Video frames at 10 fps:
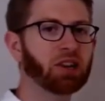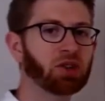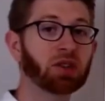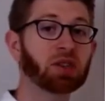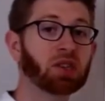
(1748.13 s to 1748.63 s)
is
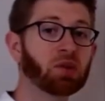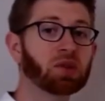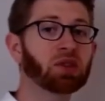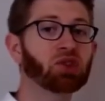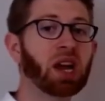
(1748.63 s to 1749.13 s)
to use Le
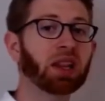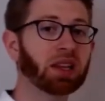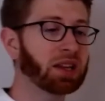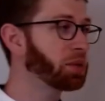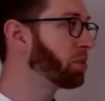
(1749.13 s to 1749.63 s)
Chatelier's
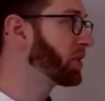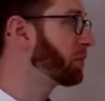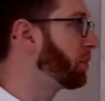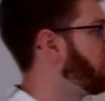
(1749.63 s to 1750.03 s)
principle.